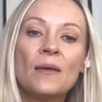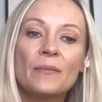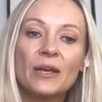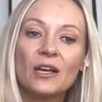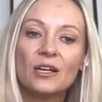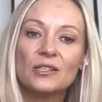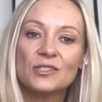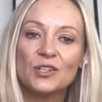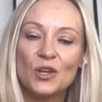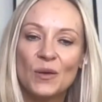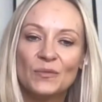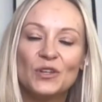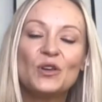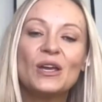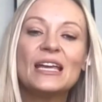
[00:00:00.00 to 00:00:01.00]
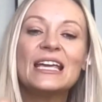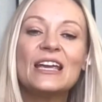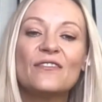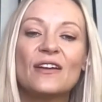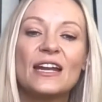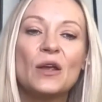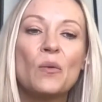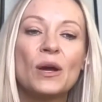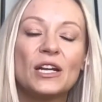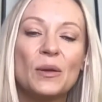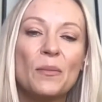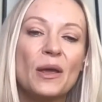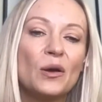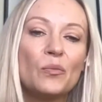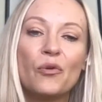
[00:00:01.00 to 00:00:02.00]
Because you can give anyone a
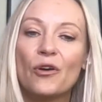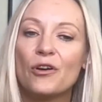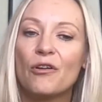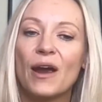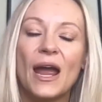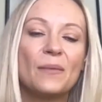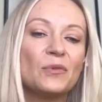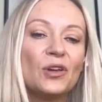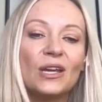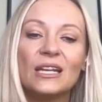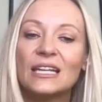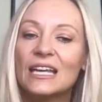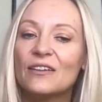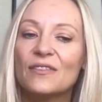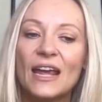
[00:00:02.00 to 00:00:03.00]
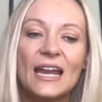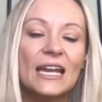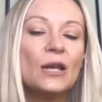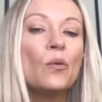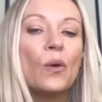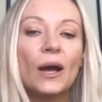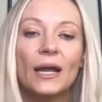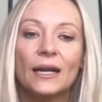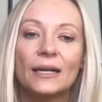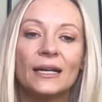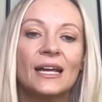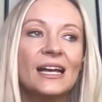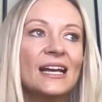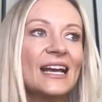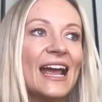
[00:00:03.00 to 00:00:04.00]
meal program, you can give anyone
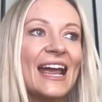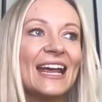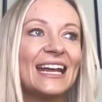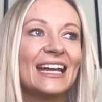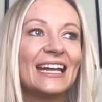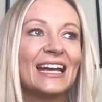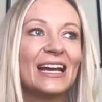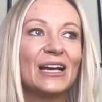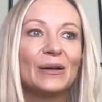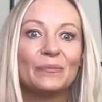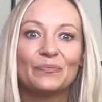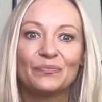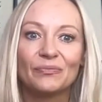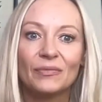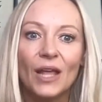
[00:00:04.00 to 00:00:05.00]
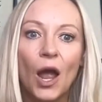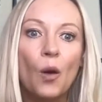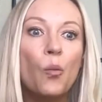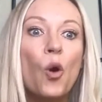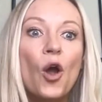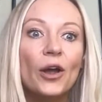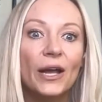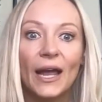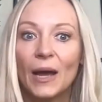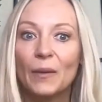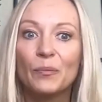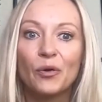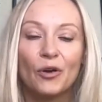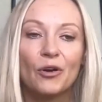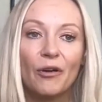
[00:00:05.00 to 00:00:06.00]
a workout
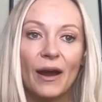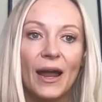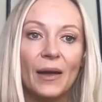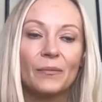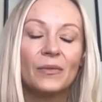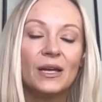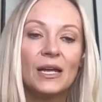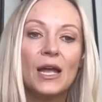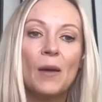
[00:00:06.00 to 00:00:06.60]
program,